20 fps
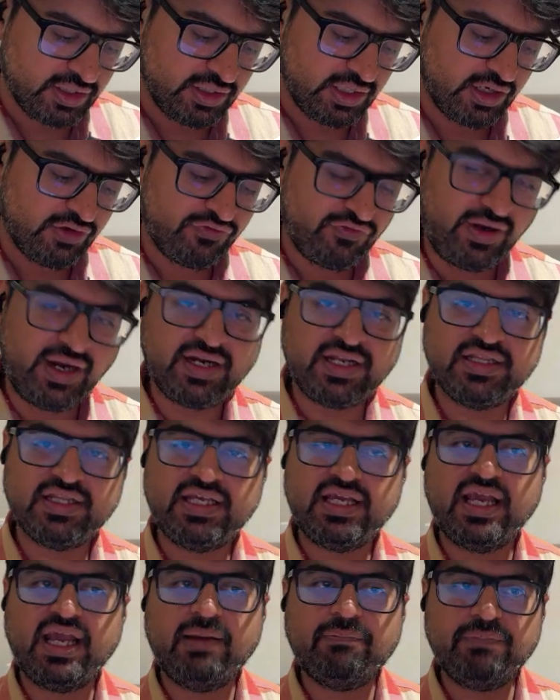You have fat in
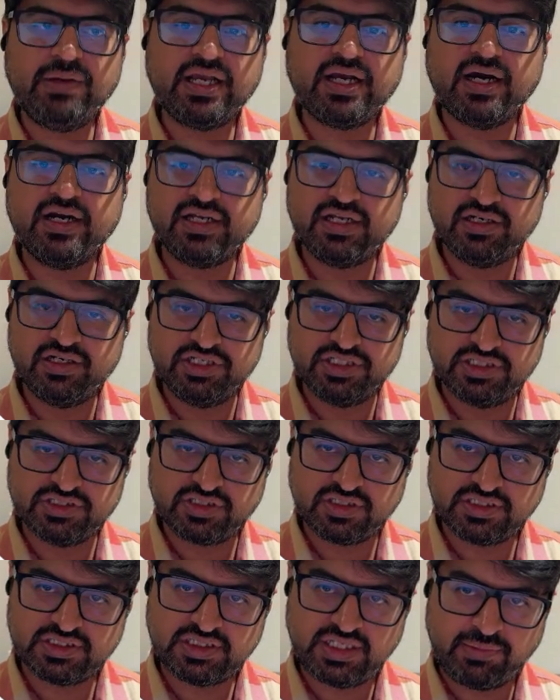the epicardial region.
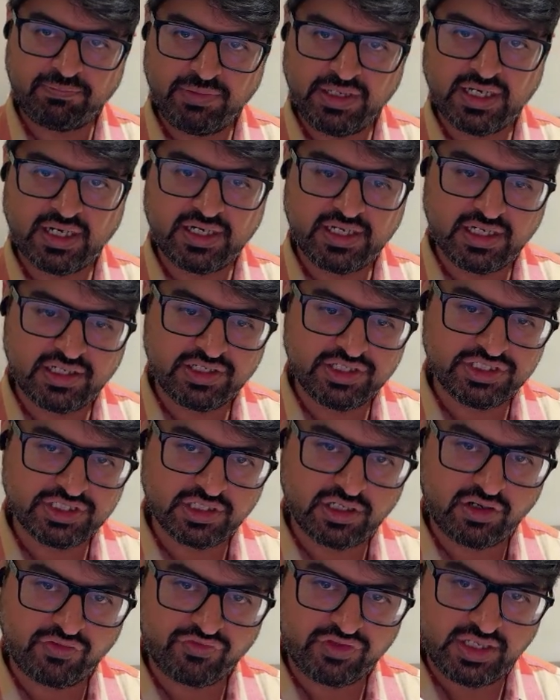So this is the epicardial
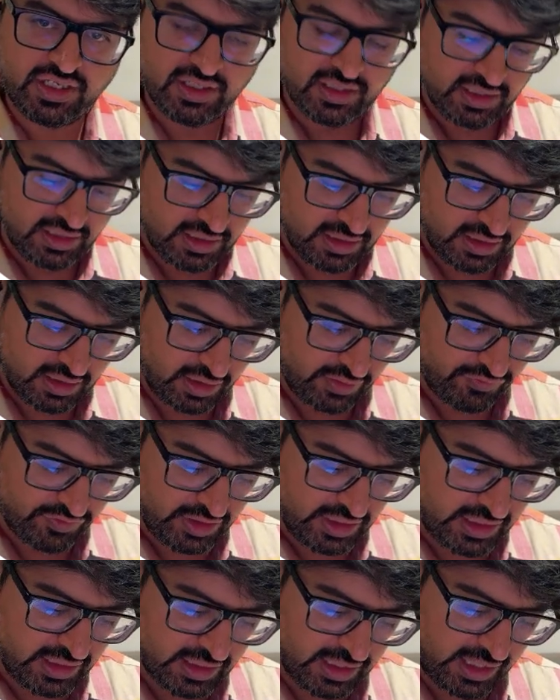region of
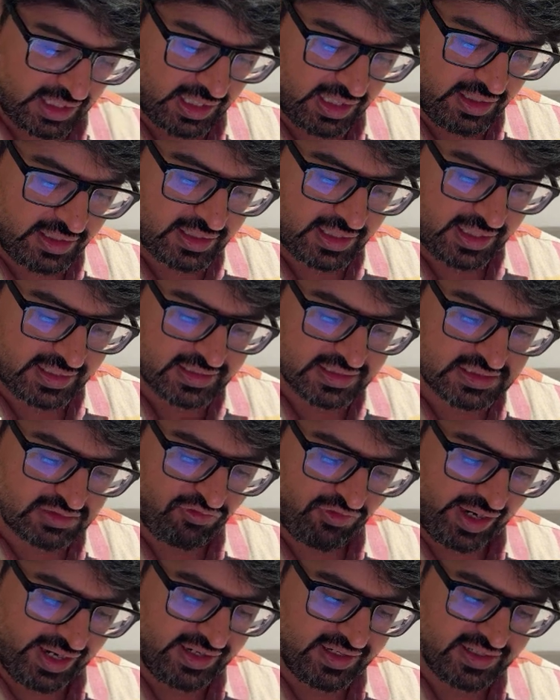the heart, and this
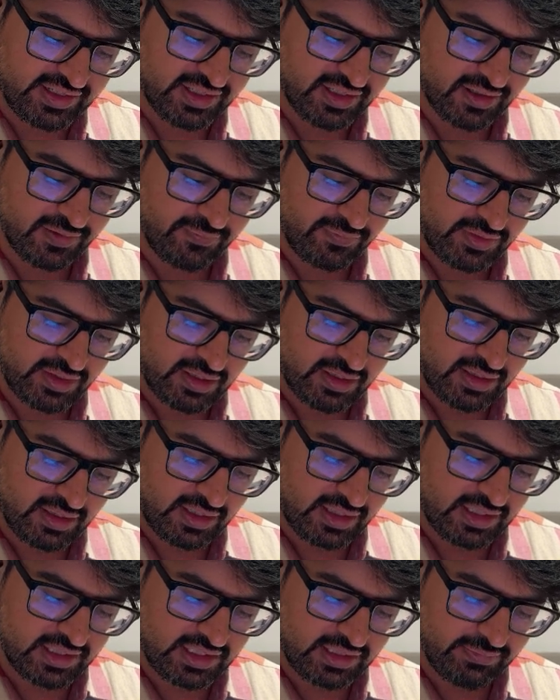fat here
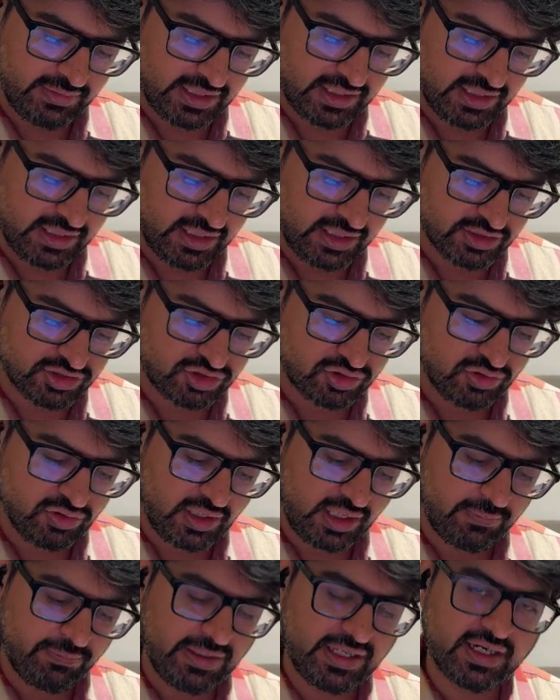ultimately leads to
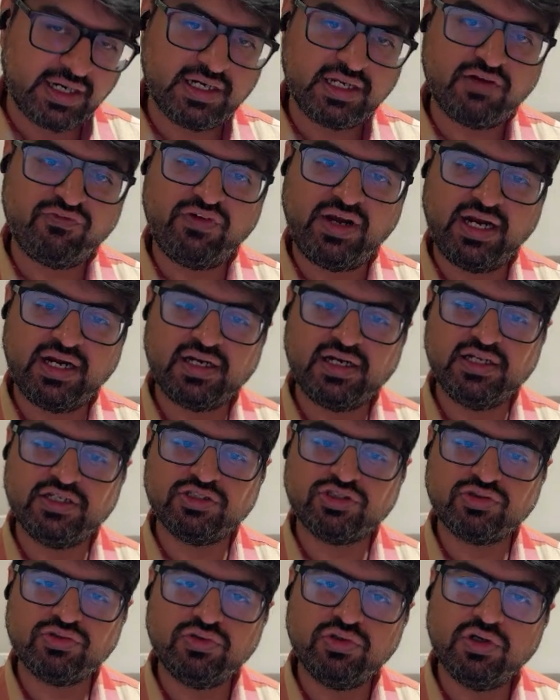epicardial fat
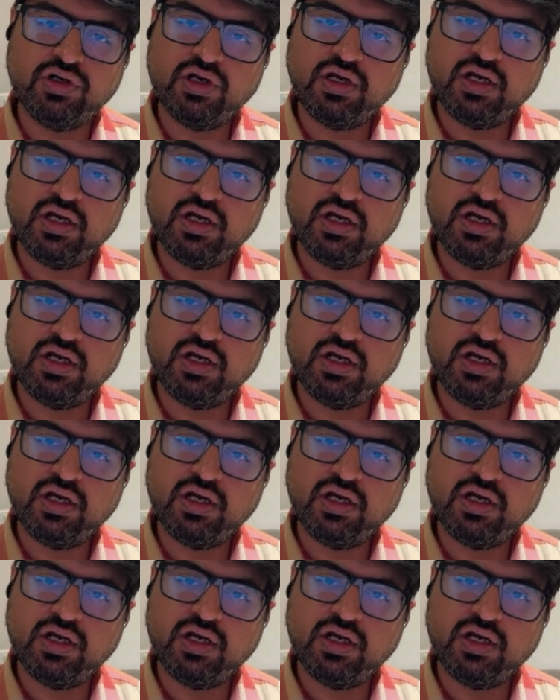leads to